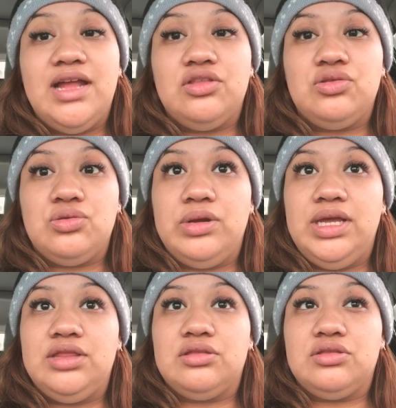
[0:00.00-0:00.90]
at
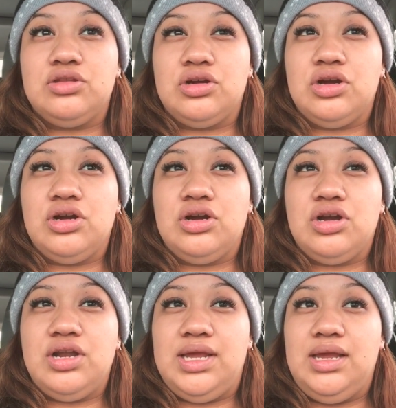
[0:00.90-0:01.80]

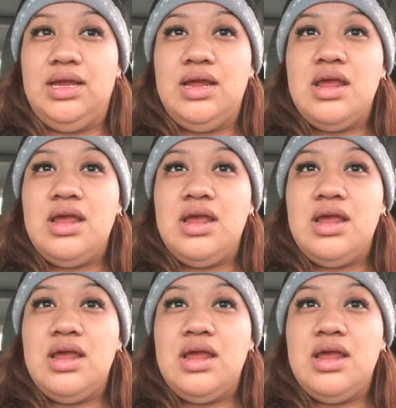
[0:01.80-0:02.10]
3:30